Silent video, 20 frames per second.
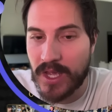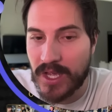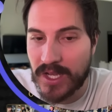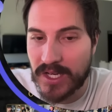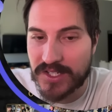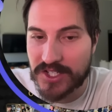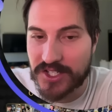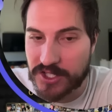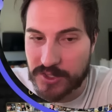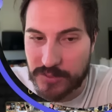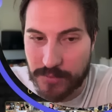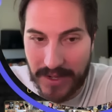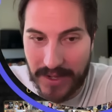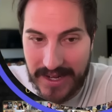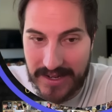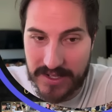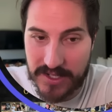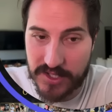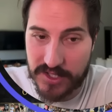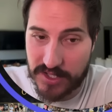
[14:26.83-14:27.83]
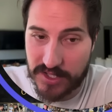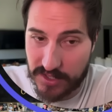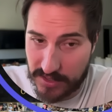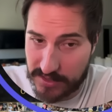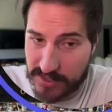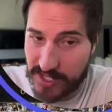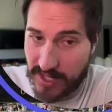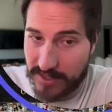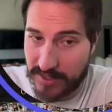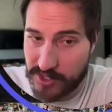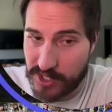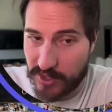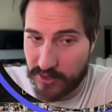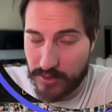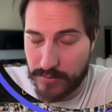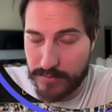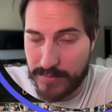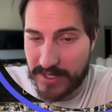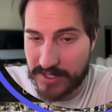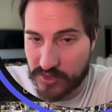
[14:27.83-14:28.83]
Despite selling
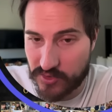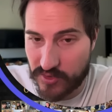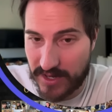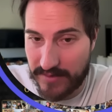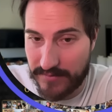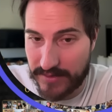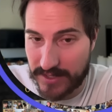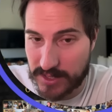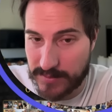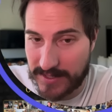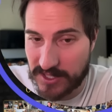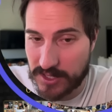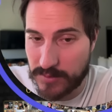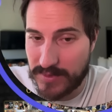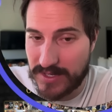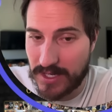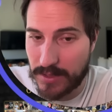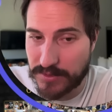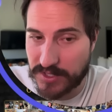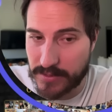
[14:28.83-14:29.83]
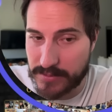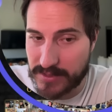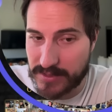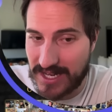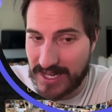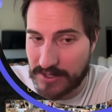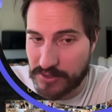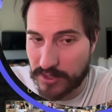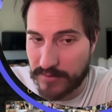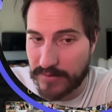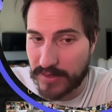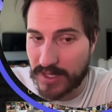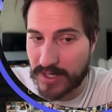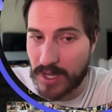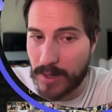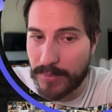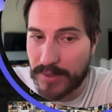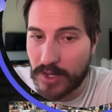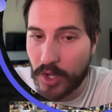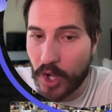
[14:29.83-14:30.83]
general administrative expenses being up substantially for the
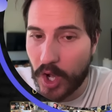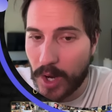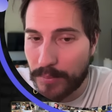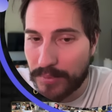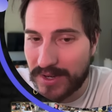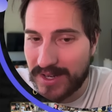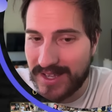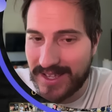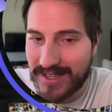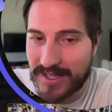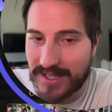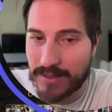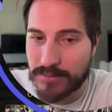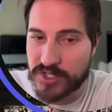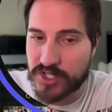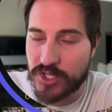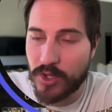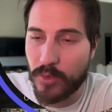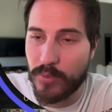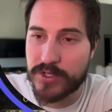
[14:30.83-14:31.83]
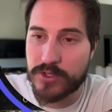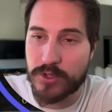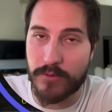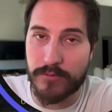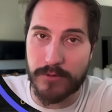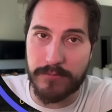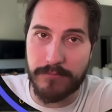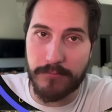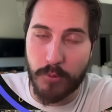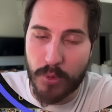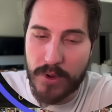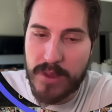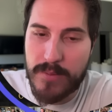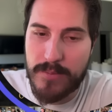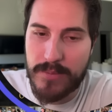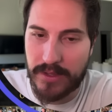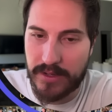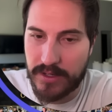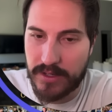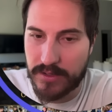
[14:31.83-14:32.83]
company, operating income still went to over $40
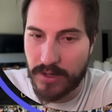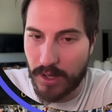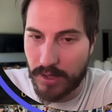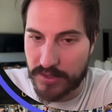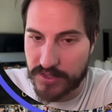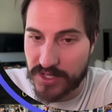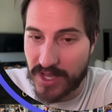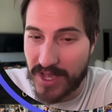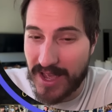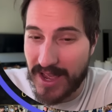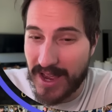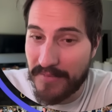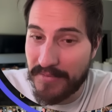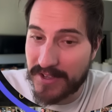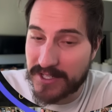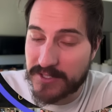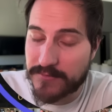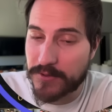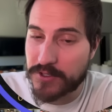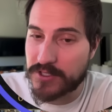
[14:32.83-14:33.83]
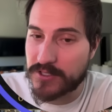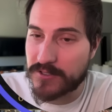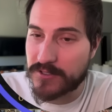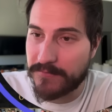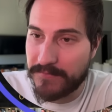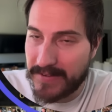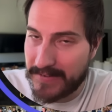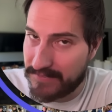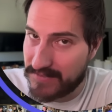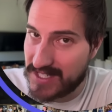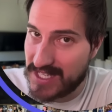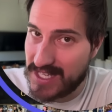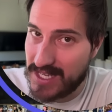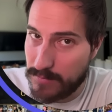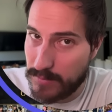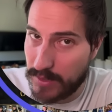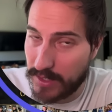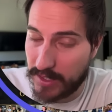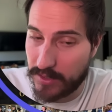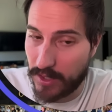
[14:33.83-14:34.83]
million. That's versus
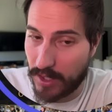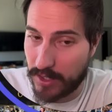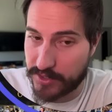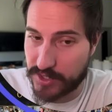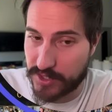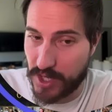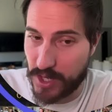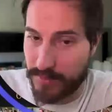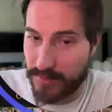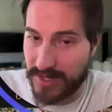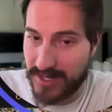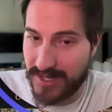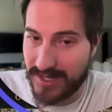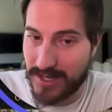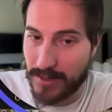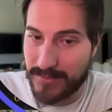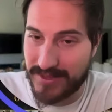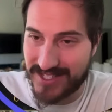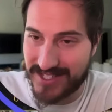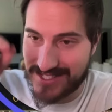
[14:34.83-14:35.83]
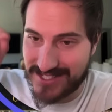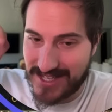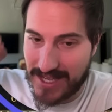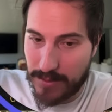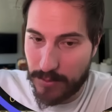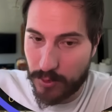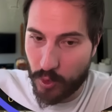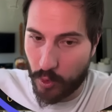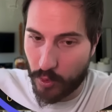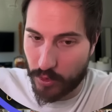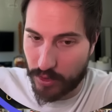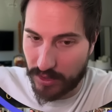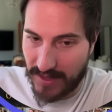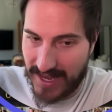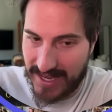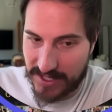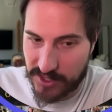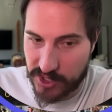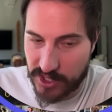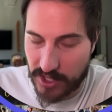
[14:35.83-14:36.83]
$15 million operating income in the same quarter
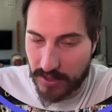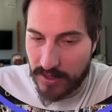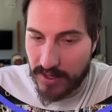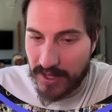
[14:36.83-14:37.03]
last year.